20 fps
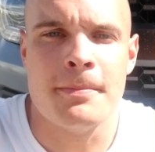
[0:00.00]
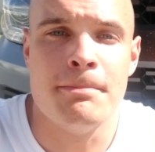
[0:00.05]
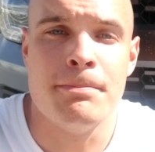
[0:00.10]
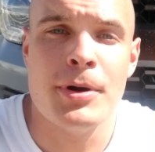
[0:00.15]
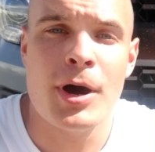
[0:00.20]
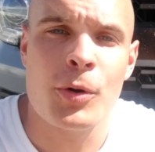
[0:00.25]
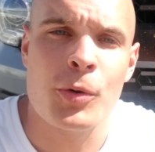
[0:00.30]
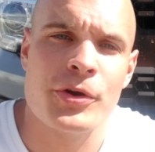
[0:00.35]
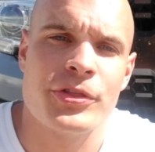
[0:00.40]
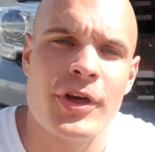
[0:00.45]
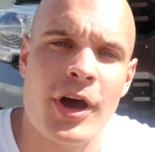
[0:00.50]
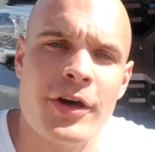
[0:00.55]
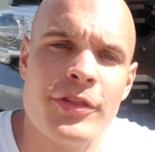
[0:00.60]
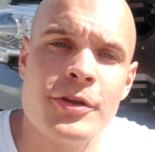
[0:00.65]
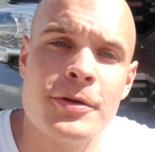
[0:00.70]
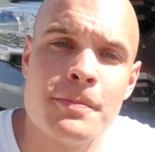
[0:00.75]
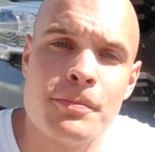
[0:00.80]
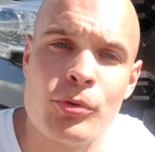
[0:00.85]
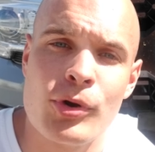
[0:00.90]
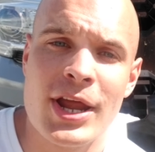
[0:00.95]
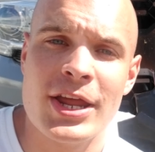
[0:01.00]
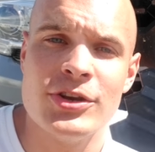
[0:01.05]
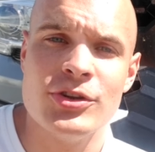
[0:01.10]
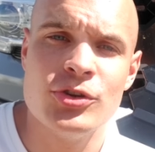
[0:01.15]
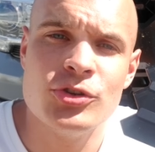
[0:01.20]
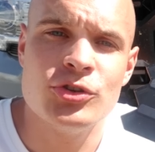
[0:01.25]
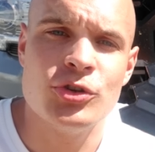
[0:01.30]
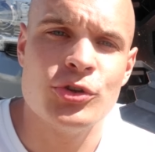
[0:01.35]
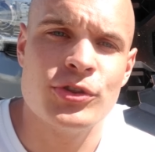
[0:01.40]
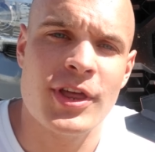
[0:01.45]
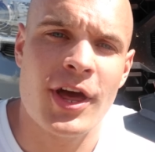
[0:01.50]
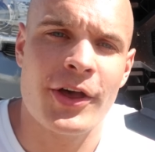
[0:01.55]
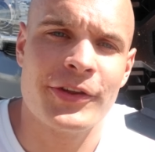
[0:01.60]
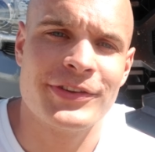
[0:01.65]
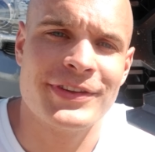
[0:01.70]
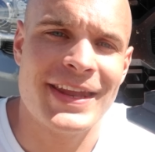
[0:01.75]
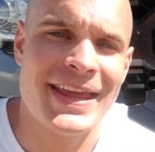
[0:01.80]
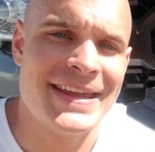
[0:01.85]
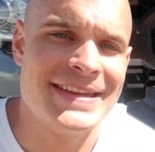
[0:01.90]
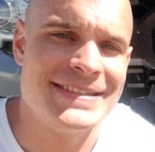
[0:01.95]
But with other brand new
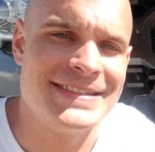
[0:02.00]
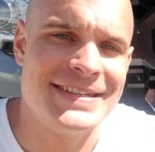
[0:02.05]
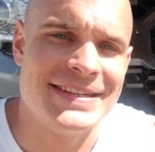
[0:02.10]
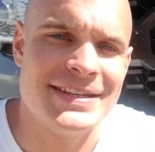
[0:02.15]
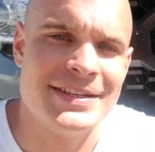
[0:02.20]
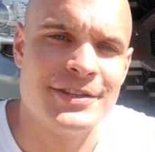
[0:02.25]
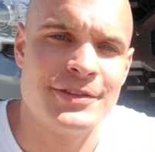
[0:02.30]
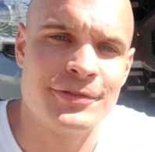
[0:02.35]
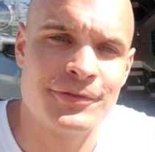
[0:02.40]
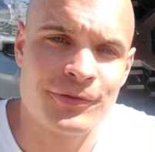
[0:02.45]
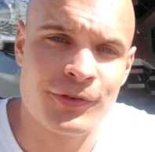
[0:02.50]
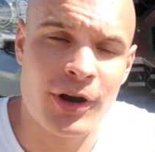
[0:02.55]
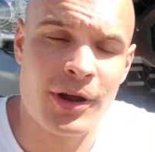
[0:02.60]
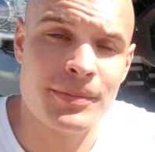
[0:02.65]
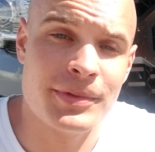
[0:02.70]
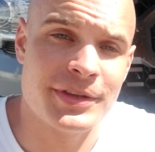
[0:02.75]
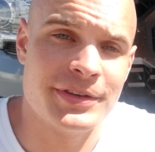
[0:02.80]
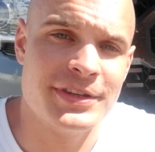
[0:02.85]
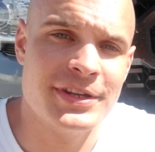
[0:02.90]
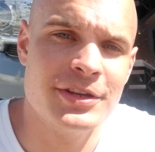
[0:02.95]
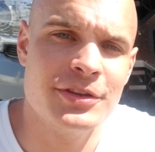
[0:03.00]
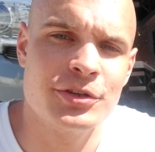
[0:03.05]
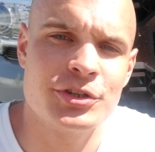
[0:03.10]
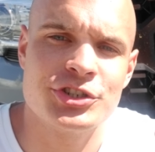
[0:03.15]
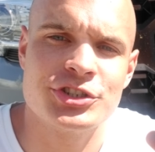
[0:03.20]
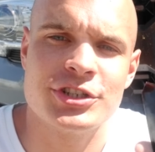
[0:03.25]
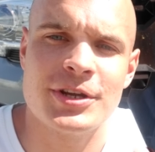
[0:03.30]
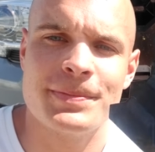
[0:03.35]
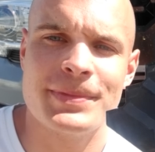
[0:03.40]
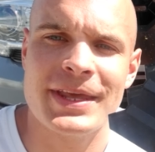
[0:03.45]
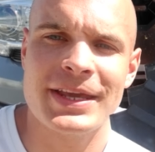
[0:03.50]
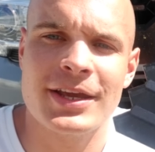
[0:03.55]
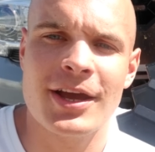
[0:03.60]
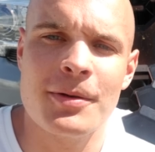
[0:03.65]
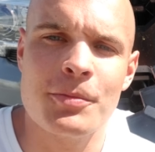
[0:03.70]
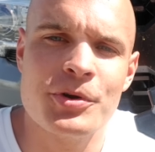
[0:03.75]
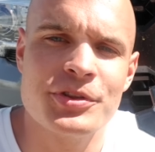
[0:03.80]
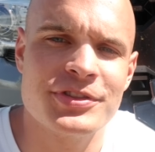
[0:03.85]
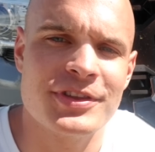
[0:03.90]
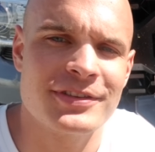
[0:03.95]
2018s from the dealership, they come
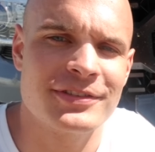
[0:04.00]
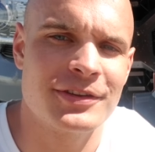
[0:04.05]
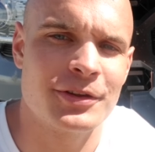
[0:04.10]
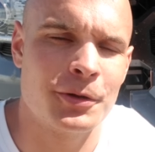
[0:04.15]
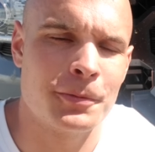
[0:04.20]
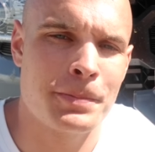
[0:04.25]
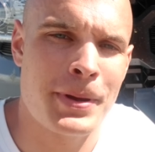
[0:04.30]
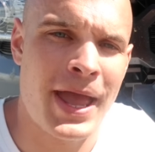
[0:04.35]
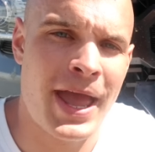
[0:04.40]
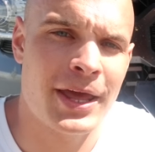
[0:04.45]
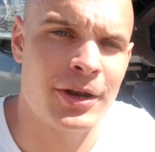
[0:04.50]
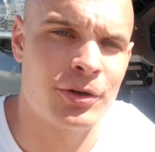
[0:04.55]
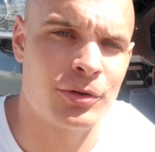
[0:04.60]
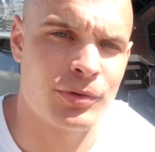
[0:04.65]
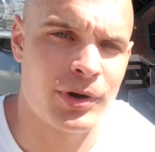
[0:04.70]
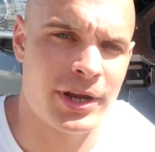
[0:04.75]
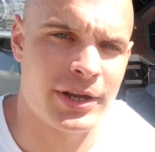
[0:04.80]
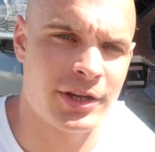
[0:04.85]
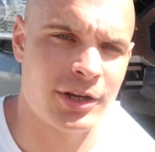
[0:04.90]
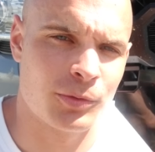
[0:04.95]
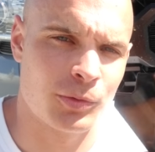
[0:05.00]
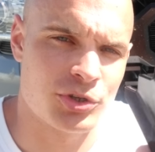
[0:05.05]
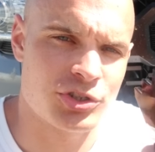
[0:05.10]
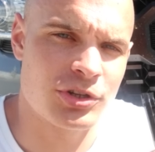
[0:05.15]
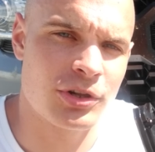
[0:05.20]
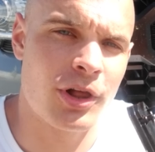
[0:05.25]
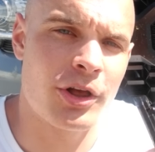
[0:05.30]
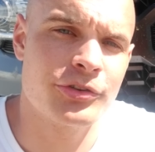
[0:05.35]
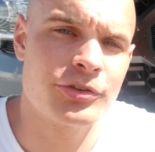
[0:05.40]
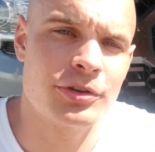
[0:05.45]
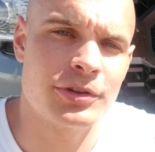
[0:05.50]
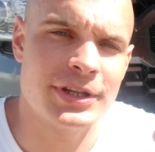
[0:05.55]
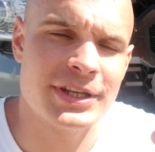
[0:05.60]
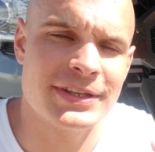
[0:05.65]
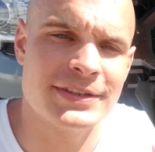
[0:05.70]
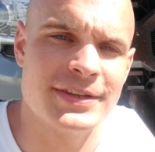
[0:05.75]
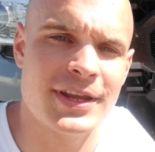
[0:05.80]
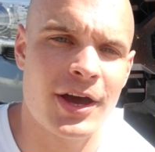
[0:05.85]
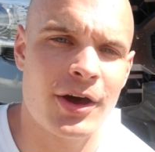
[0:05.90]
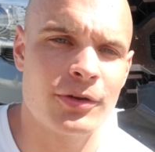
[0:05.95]
with this little panel right here, which I'll also
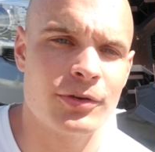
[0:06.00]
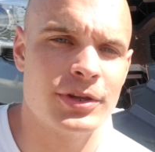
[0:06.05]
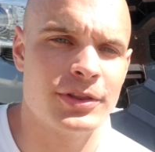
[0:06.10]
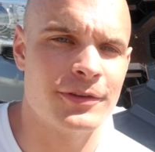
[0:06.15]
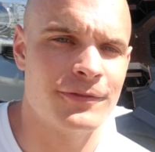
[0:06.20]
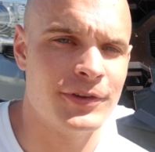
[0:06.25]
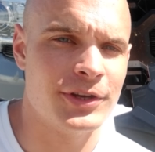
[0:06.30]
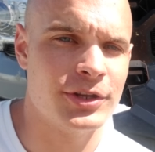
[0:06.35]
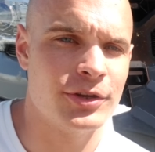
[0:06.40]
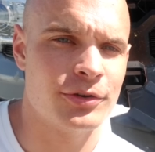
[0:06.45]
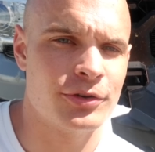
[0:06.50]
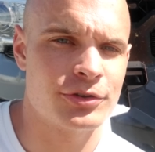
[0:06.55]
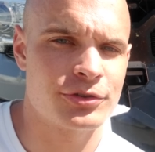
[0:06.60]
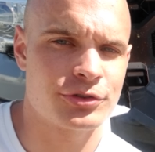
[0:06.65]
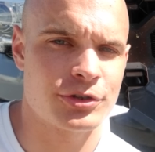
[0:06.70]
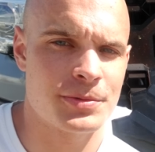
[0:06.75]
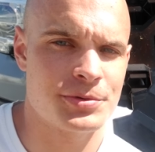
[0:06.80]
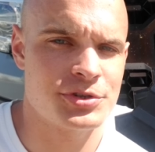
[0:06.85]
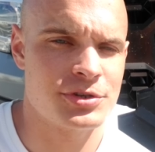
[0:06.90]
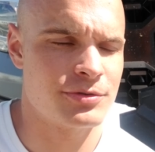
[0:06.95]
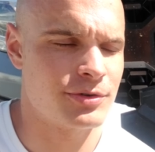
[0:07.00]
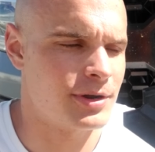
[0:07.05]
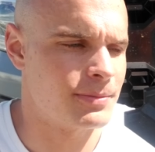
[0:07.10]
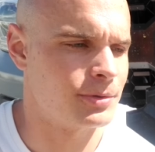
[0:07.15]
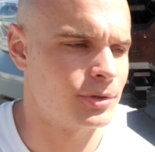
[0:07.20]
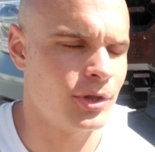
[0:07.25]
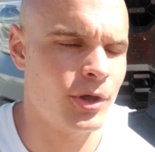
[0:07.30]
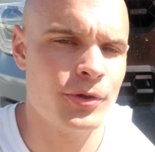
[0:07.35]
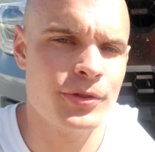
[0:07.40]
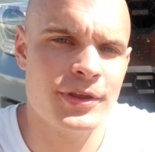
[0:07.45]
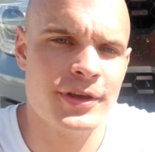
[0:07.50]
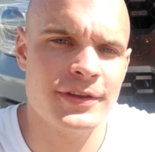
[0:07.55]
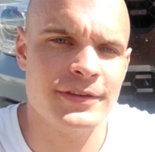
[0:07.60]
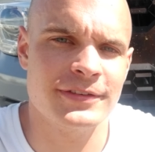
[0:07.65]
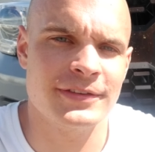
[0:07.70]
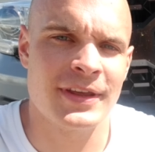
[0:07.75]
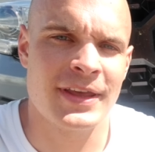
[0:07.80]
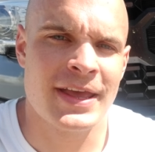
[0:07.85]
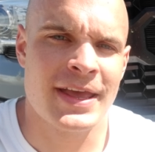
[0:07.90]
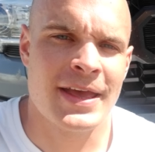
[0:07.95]
link down in the video description right below
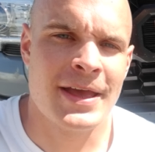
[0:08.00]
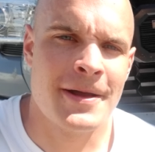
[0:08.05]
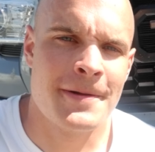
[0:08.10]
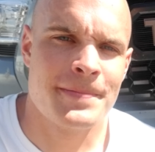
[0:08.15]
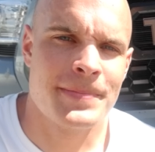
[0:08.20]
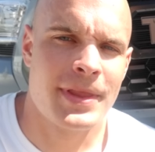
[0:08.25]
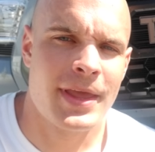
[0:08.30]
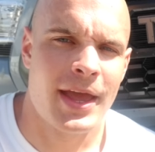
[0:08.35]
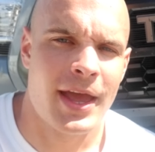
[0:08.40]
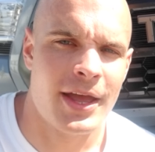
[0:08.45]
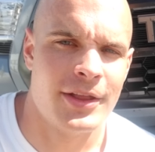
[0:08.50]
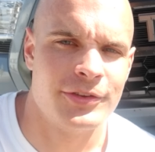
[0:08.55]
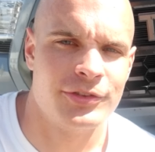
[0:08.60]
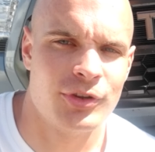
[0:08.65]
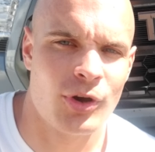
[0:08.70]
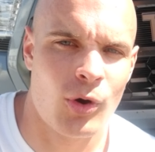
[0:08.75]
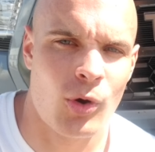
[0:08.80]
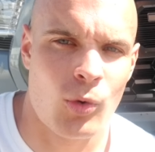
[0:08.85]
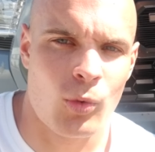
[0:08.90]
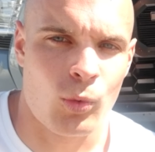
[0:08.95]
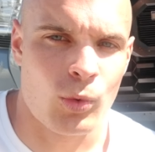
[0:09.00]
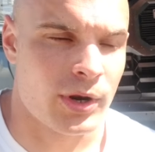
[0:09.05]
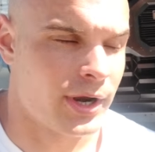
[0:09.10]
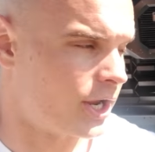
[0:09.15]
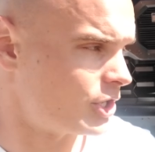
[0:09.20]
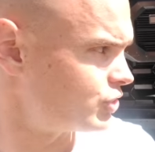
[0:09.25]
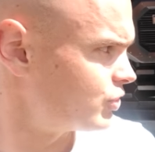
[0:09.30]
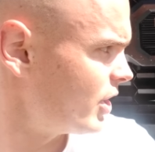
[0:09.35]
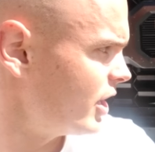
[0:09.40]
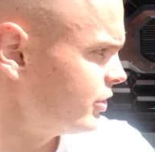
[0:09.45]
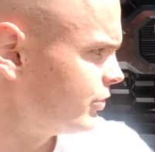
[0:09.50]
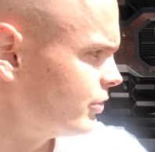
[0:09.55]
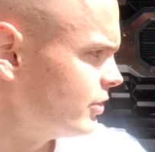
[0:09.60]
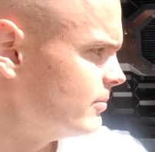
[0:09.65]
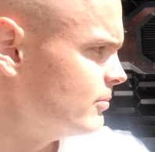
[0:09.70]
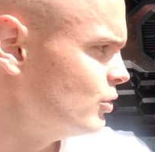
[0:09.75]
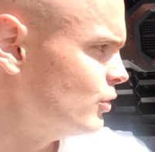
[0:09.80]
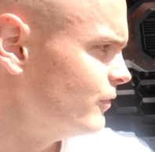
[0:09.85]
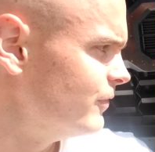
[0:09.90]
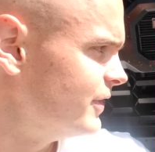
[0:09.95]
this. And so when I tried to
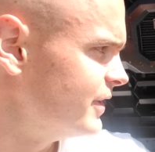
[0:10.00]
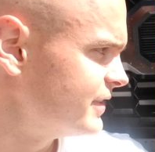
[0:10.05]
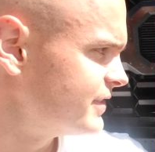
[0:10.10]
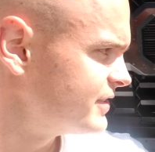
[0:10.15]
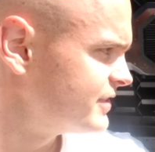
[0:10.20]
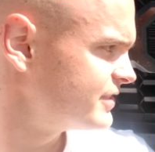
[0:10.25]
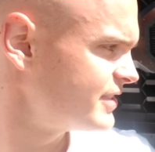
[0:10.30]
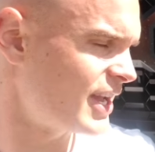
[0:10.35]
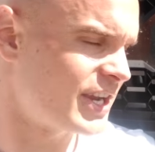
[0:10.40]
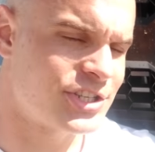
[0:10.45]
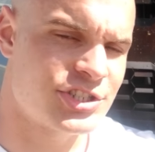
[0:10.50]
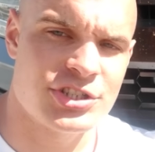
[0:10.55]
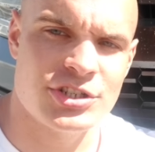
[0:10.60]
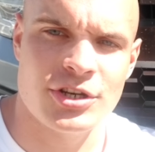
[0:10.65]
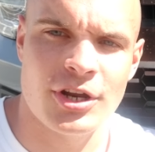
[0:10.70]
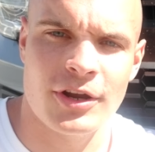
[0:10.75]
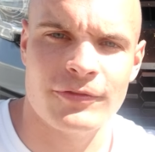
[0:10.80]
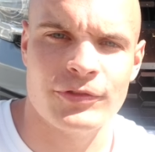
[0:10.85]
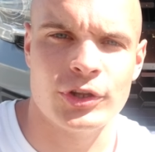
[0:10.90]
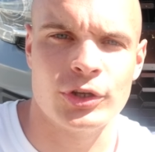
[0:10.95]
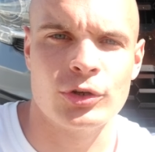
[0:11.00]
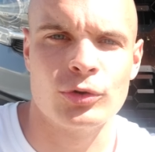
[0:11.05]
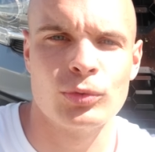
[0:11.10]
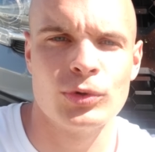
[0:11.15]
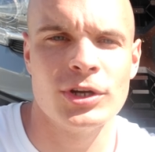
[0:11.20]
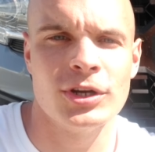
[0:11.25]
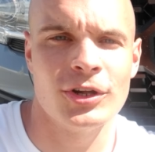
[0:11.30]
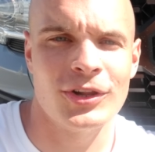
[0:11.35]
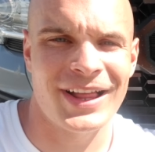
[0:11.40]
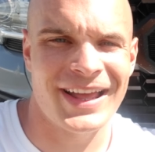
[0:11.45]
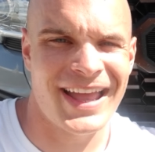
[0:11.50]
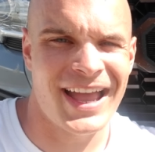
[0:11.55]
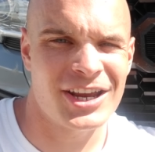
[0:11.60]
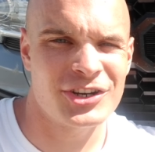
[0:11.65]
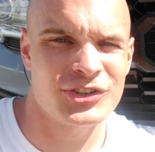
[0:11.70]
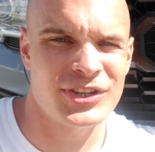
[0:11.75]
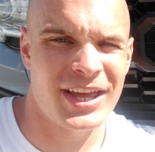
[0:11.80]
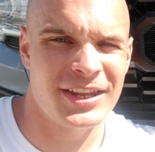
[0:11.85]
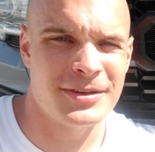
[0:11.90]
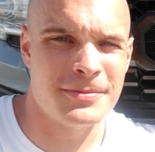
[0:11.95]
remove this section of the grill, I
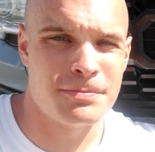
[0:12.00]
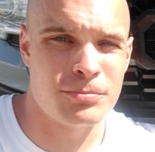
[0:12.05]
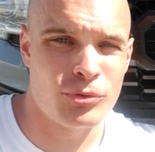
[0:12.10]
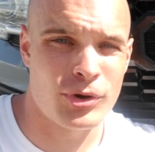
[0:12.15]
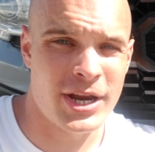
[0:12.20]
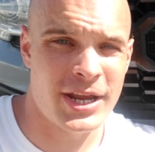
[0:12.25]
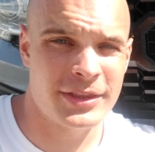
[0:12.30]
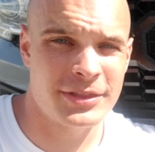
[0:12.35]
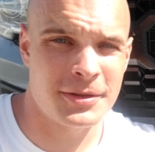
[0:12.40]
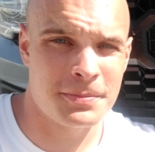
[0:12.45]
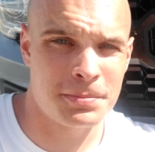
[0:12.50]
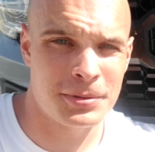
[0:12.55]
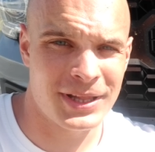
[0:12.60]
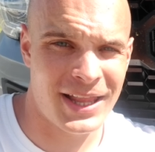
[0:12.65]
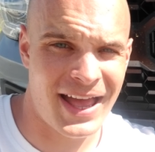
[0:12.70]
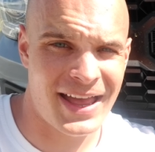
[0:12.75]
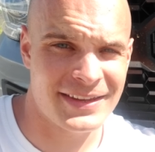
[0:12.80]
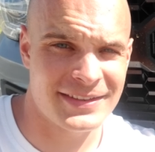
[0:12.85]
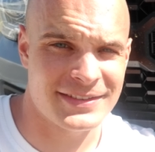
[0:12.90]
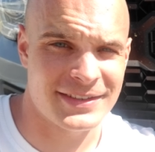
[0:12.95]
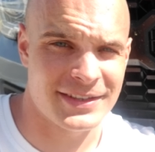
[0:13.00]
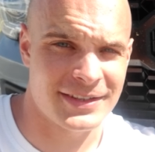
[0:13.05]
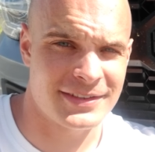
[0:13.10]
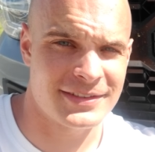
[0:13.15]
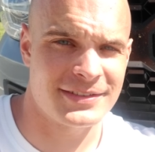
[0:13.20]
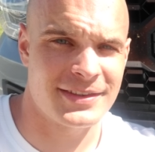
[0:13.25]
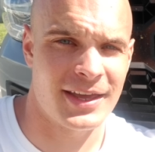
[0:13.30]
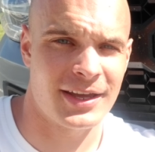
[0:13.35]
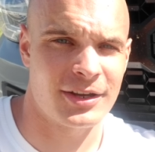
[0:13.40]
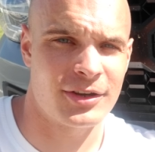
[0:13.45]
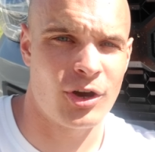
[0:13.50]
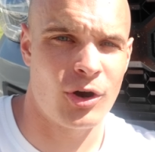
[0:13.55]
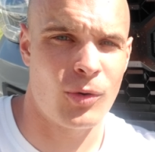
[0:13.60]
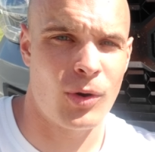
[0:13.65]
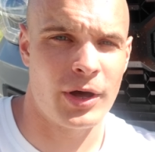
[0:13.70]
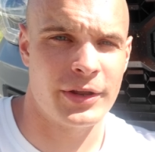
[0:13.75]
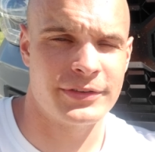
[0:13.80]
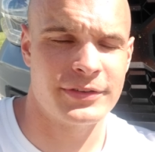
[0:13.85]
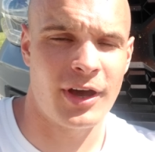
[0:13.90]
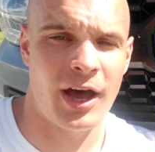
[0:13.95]
actually had to break the plastics that go
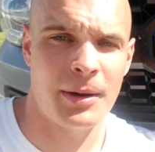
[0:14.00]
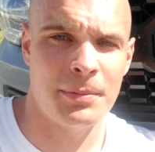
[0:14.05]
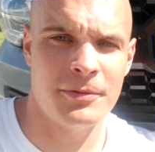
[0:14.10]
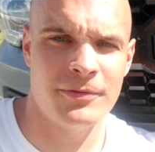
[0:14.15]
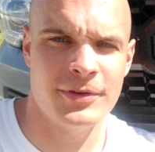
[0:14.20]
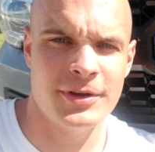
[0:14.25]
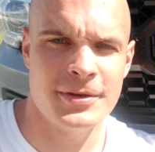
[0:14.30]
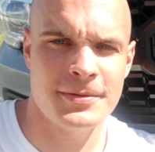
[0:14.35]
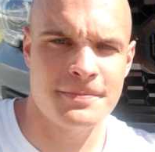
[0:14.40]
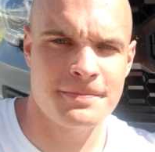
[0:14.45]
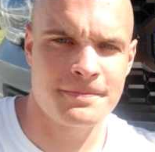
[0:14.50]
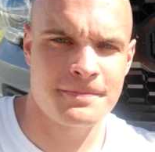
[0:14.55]
on top of it.